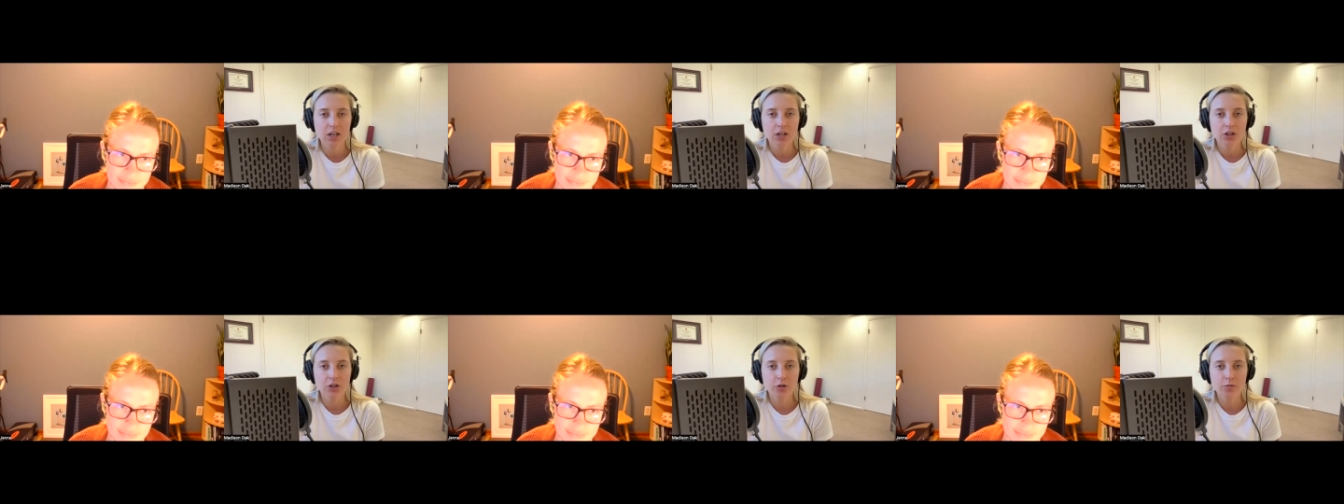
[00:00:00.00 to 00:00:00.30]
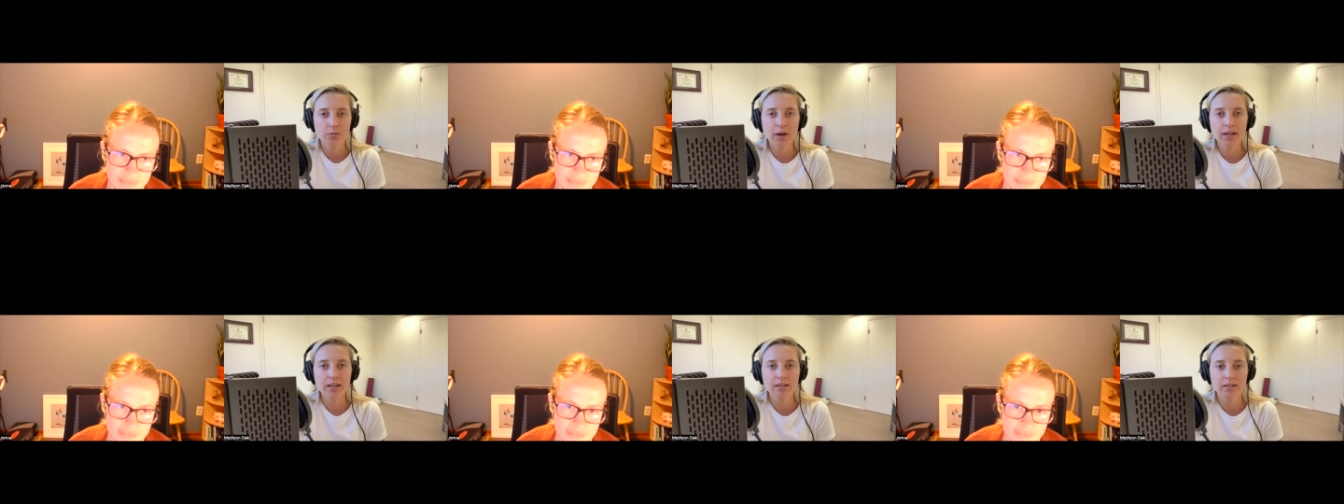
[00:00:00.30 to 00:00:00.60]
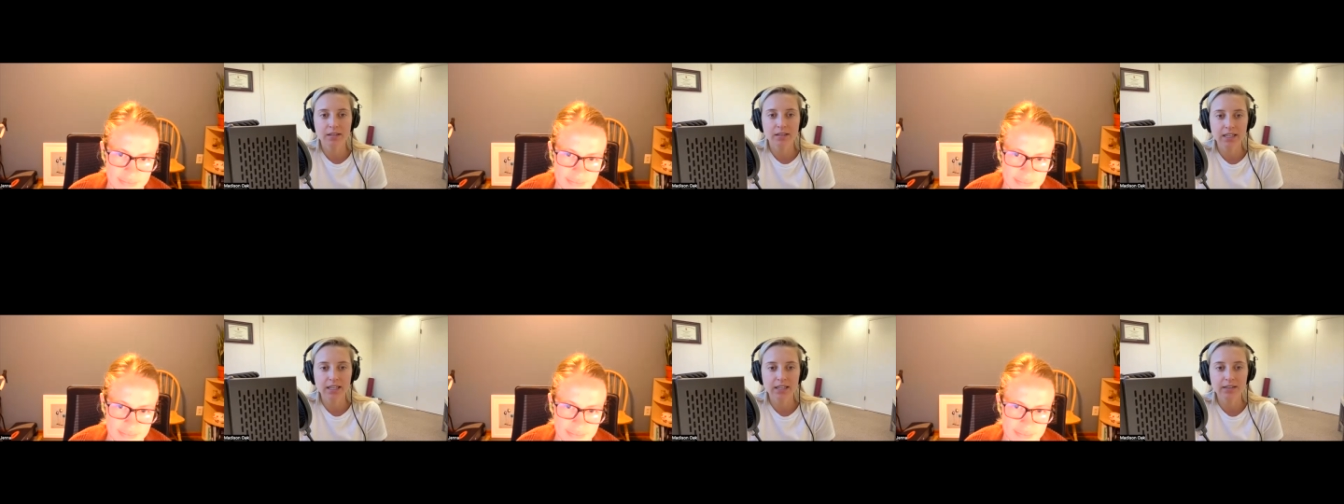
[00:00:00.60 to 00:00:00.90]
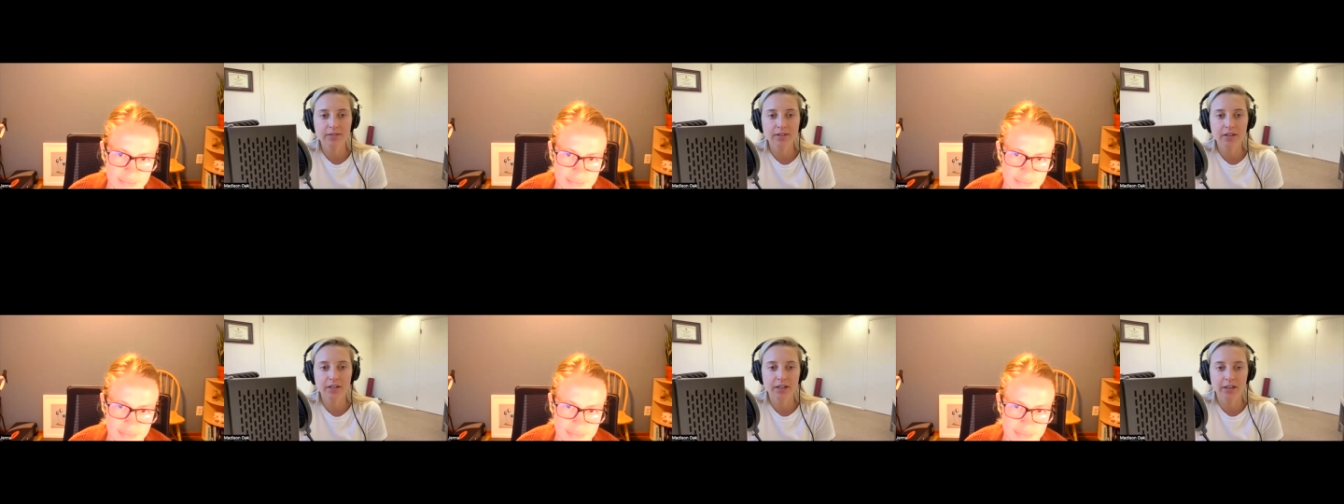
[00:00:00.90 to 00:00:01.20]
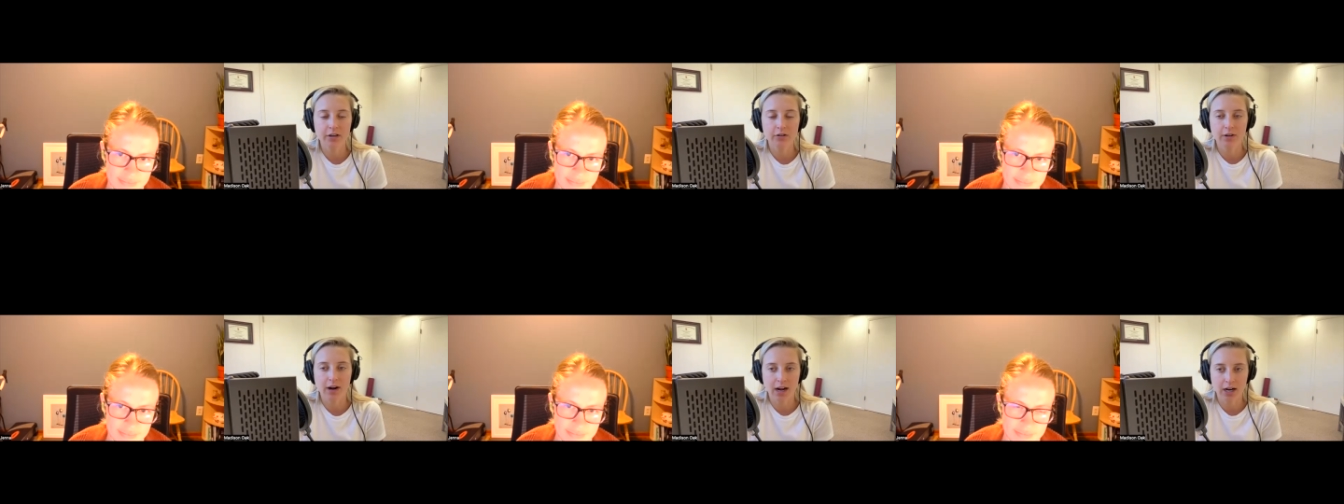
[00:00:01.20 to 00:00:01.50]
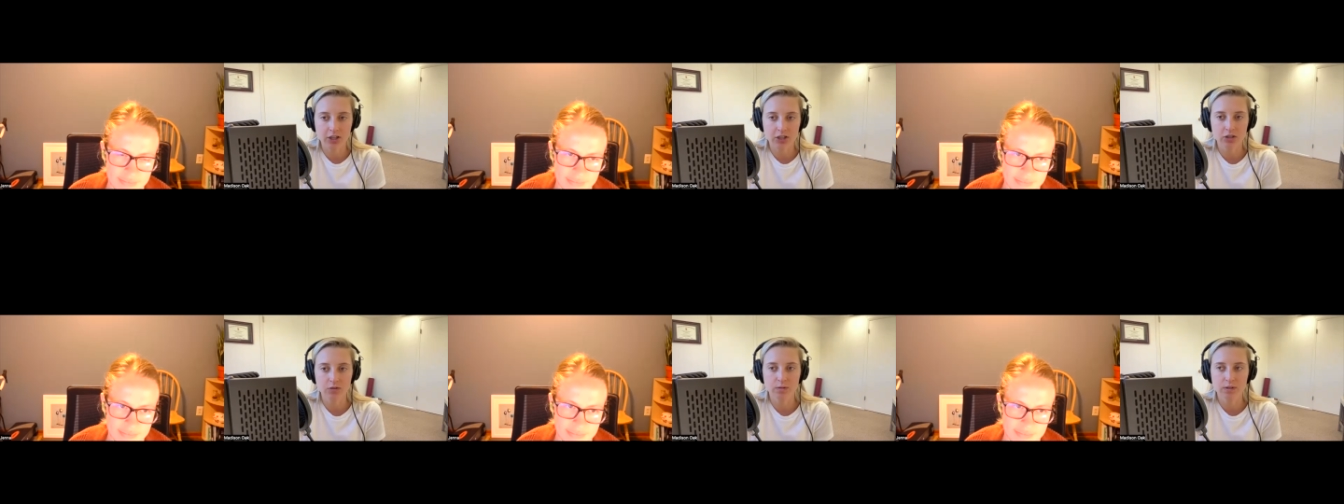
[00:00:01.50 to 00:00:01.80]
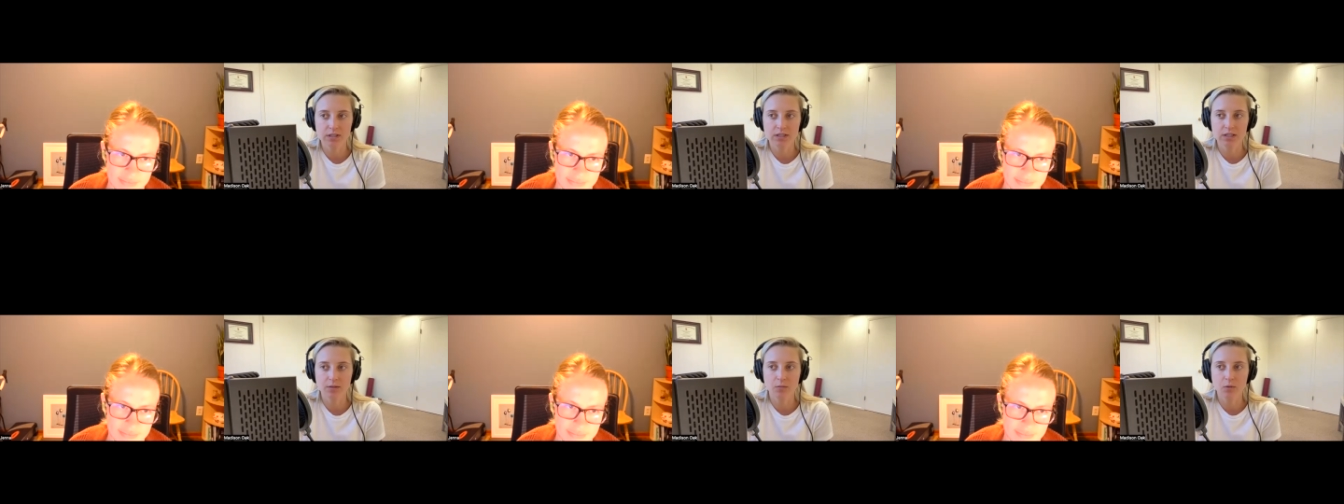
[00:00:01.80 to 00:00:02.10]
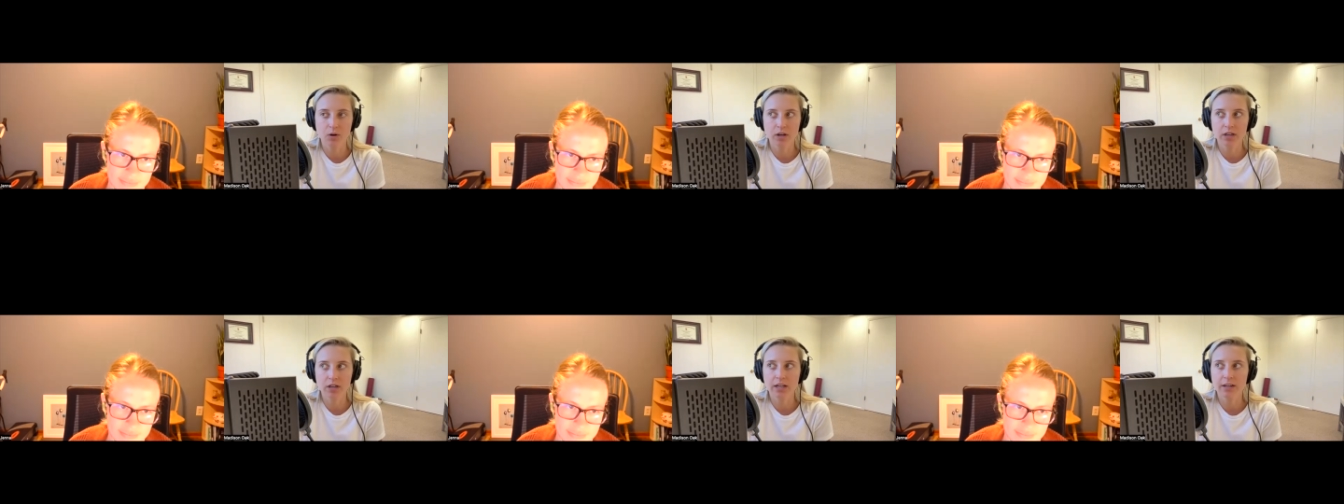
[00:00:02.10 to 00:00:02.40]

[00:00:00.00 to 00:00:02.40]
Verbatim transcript: you might leave an interaction with someone